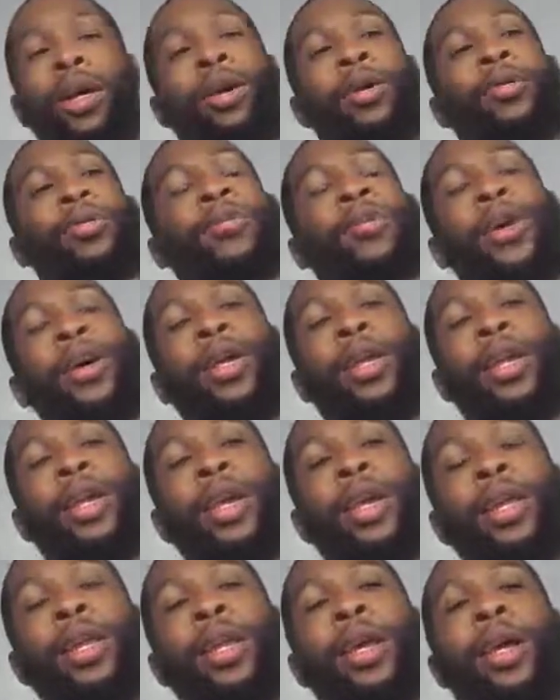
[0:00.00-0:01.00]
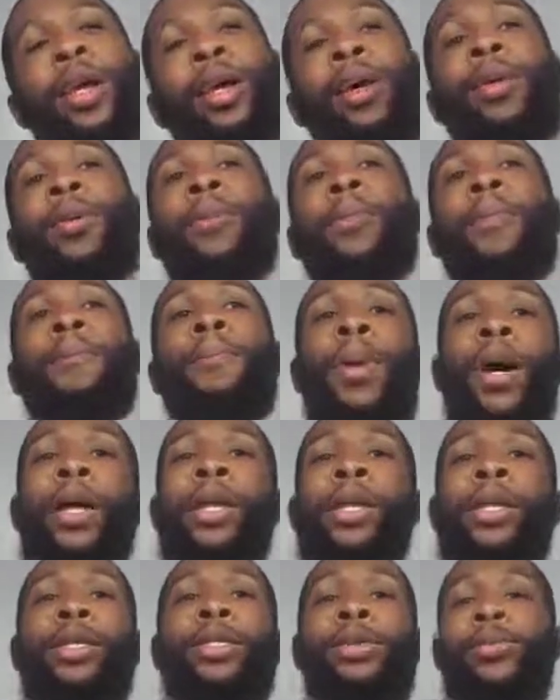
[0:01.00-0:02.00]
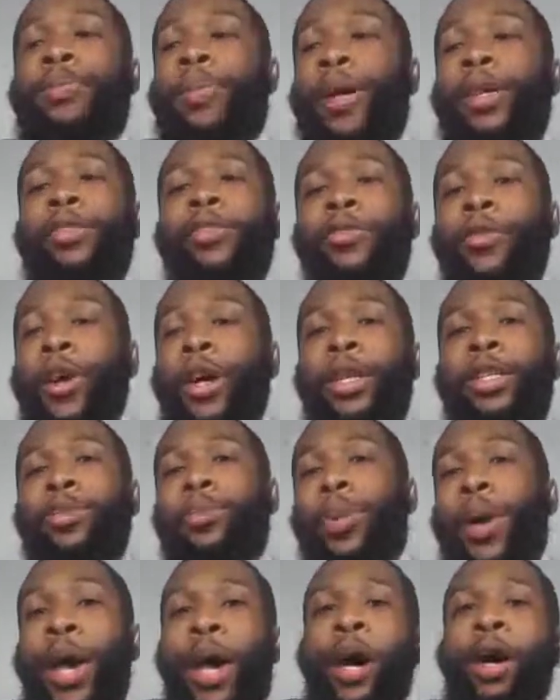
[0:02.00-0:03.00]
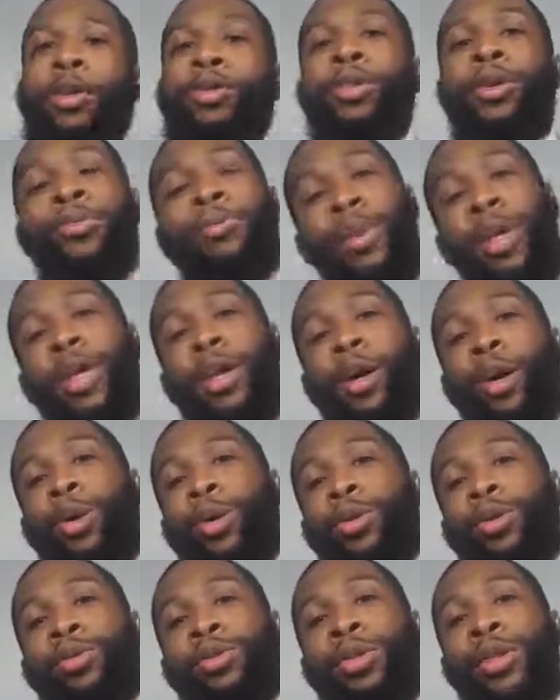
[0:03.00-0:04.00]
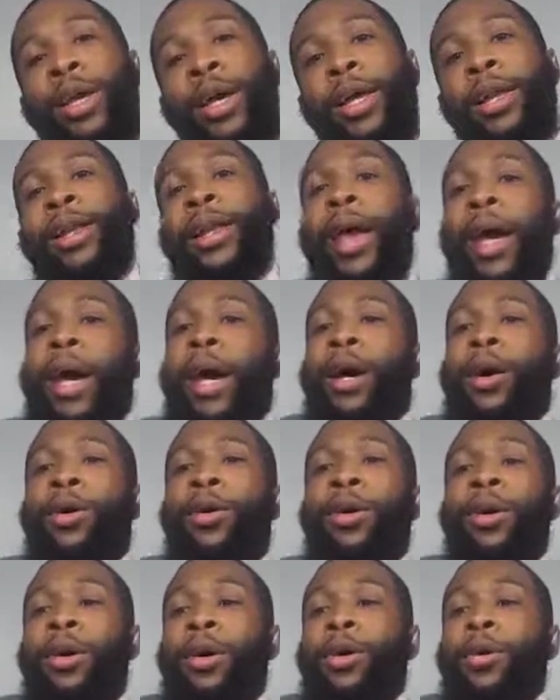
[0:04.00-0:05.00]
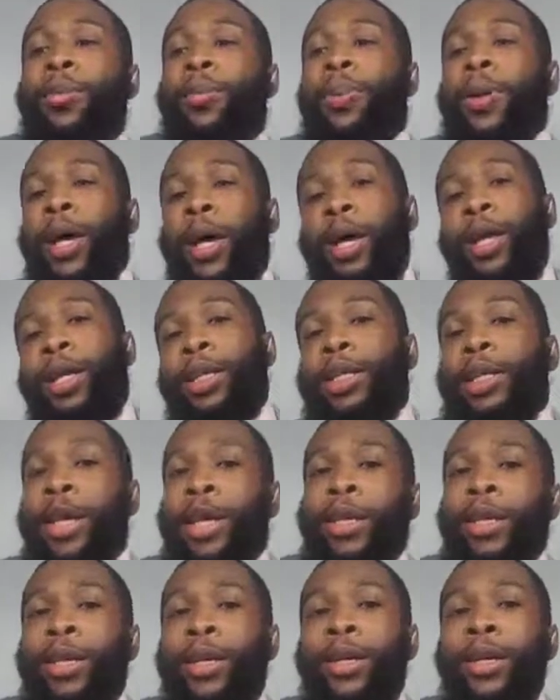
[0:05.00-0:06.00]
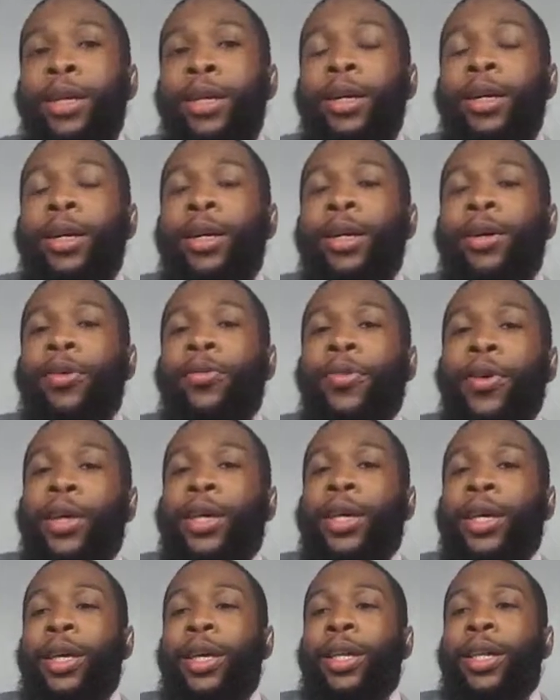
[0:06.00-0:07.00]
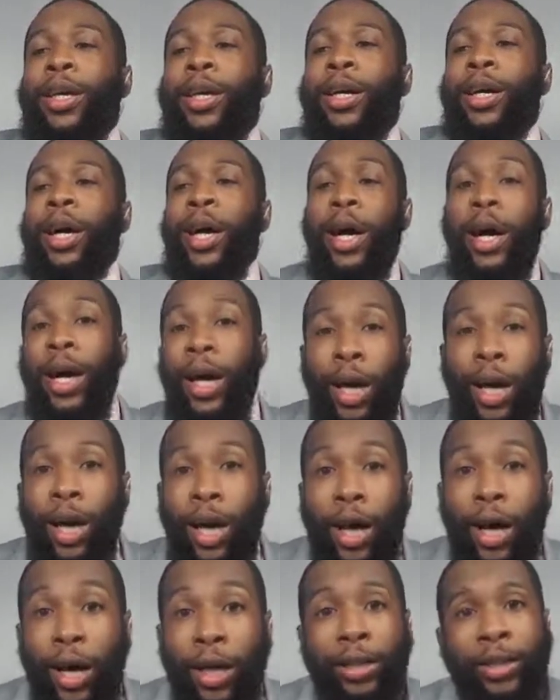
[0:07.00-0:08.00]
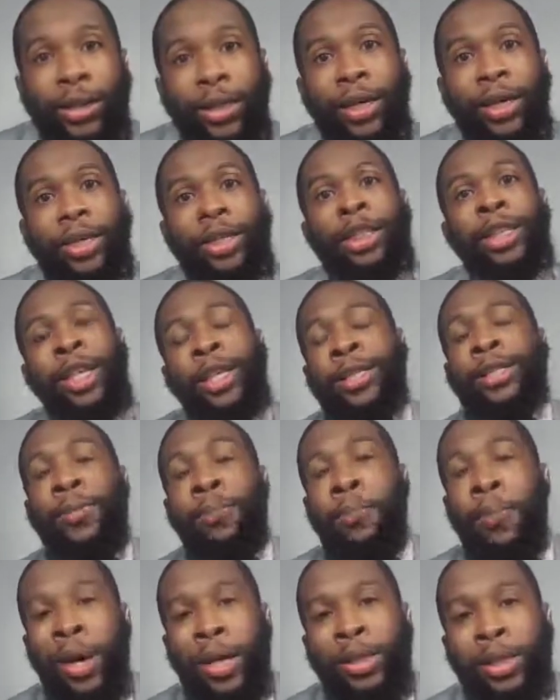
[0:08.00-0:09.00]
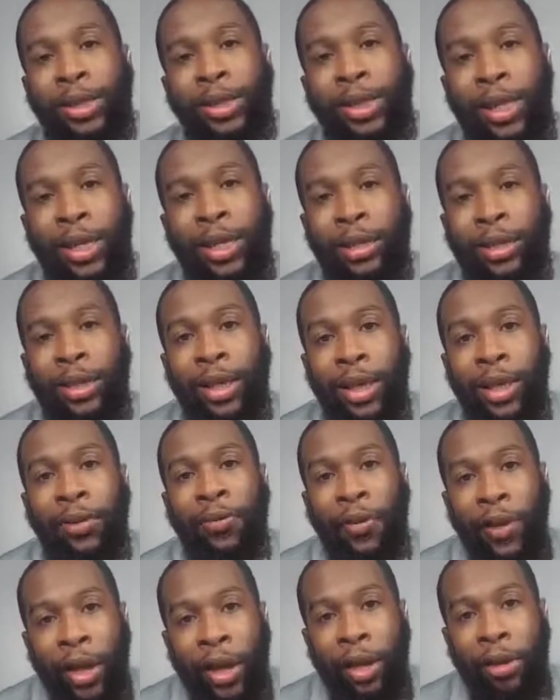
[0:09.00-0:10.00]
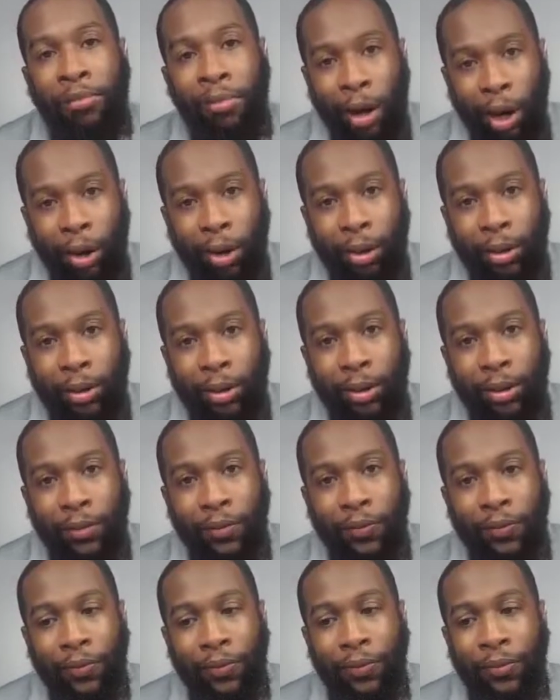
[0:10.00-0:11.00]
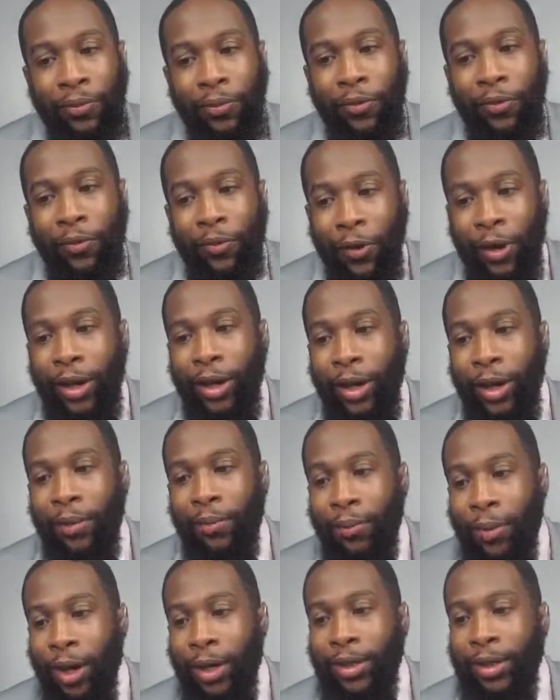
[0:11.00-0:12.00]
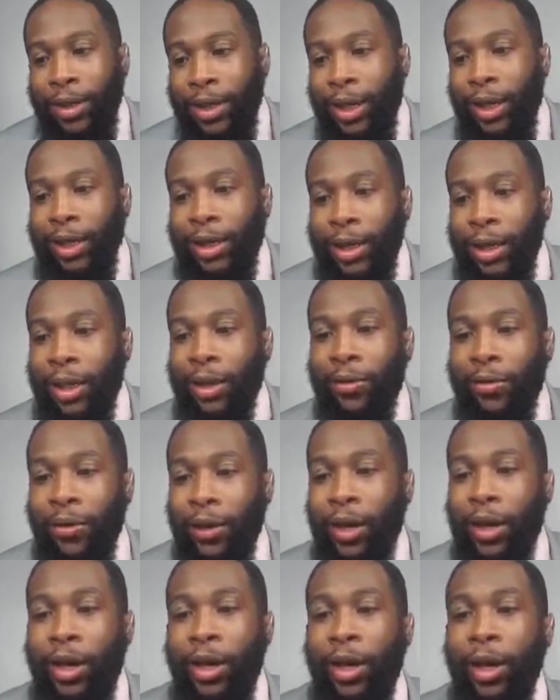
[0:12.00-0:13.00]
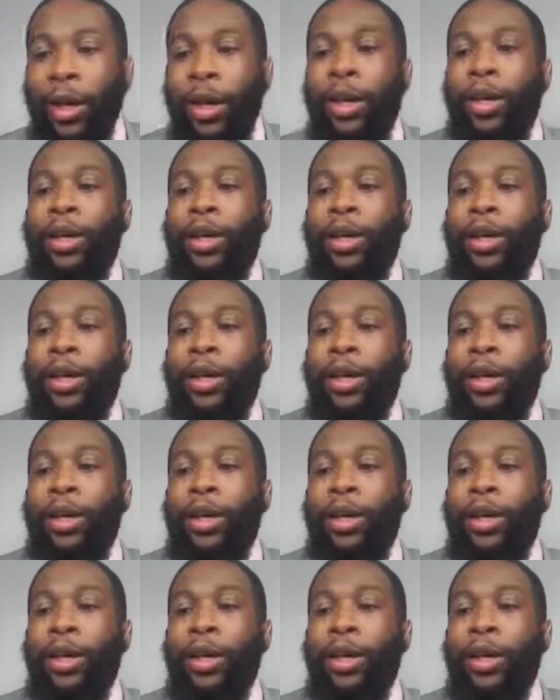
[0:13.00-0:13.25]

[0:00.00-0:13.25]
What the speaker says: Fucking buddies, best friends, pals, amigos, now playing each other. Fucking so this shit is must-see TV, bro. Fucking must-see TV.